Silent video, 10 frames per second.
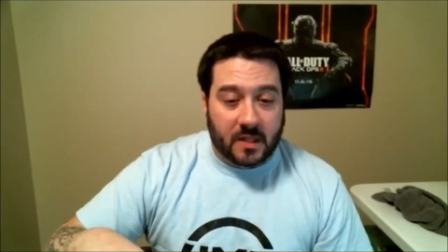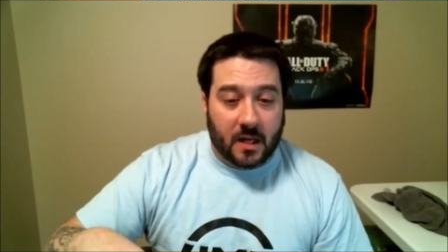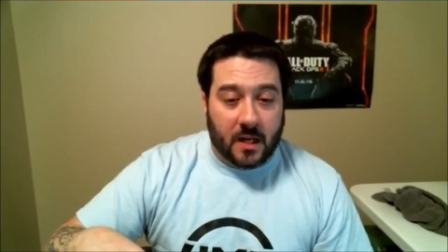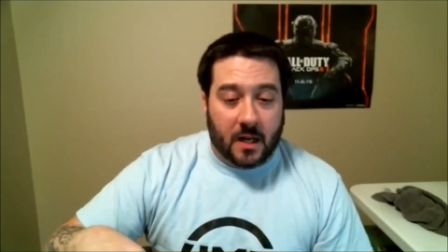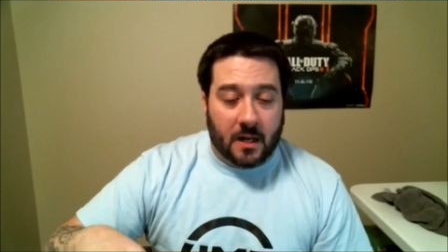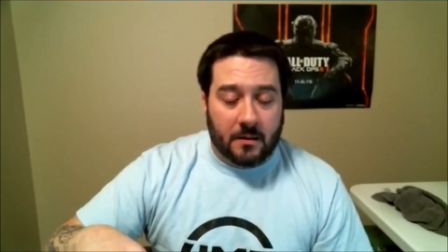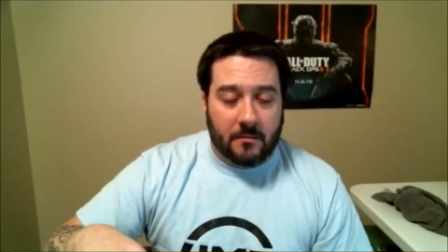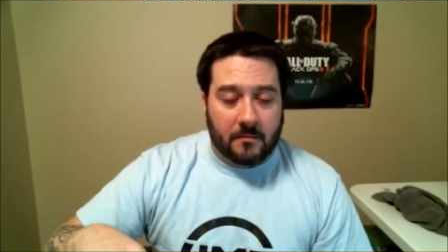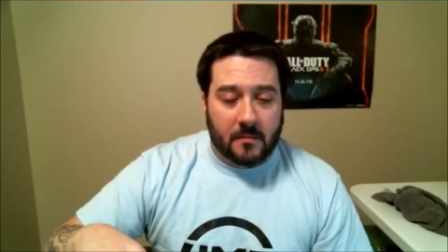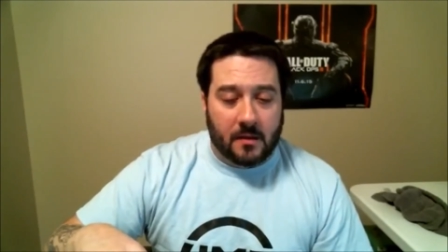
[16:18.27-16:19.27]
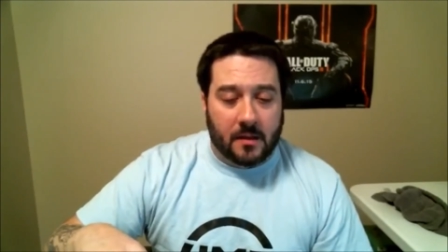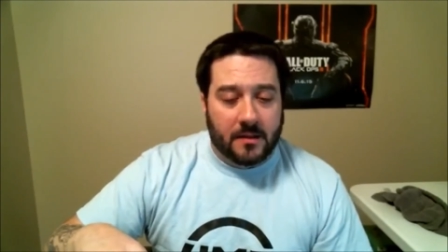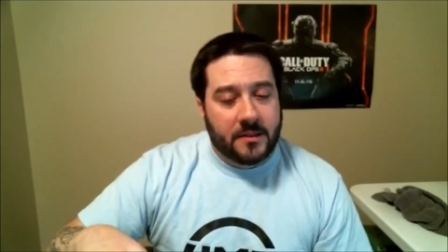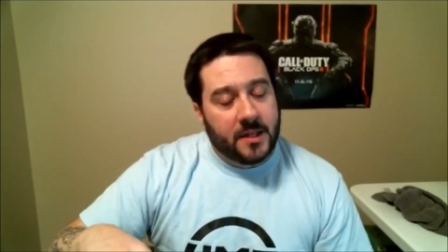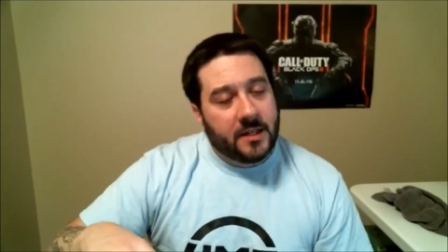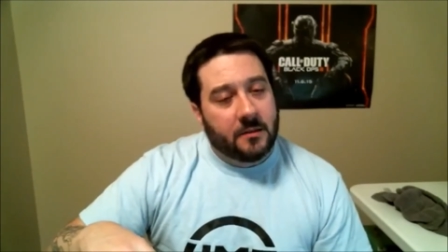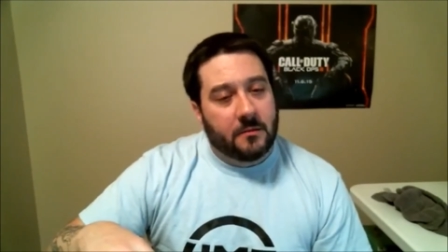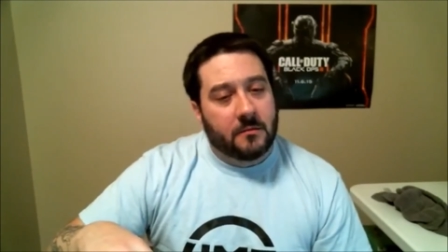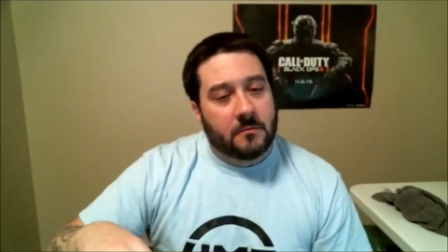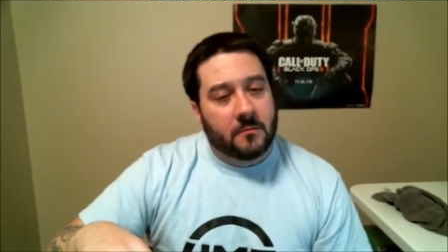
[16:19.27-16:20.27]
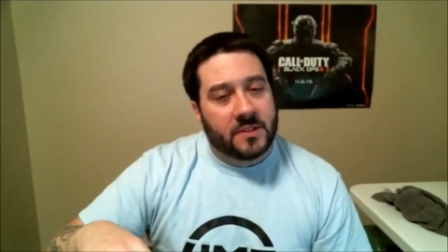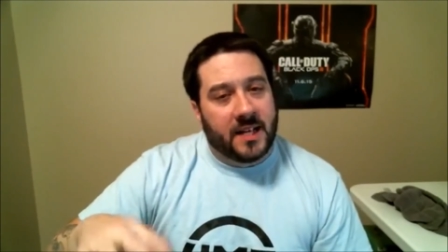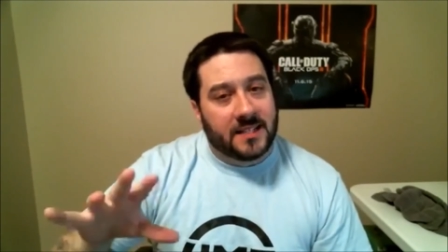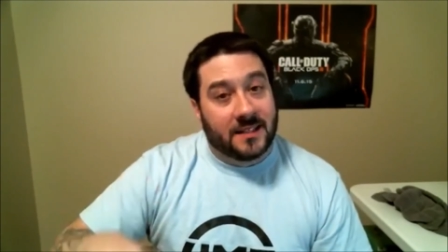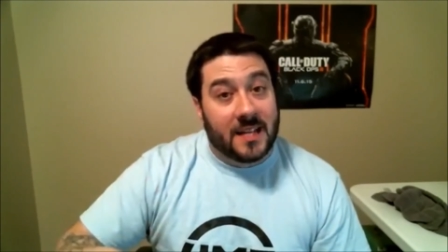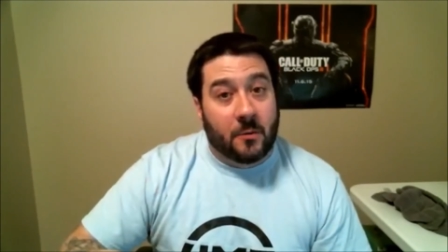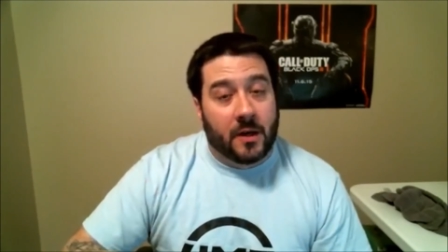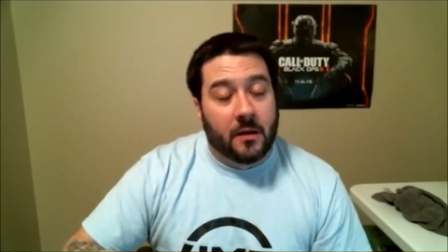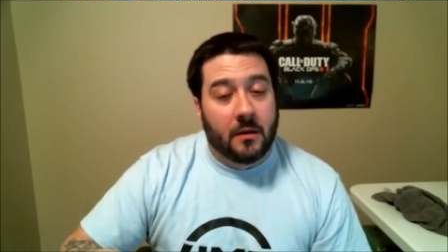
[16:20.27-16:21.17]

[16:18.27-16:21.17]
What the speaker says: I think it was against Liquid.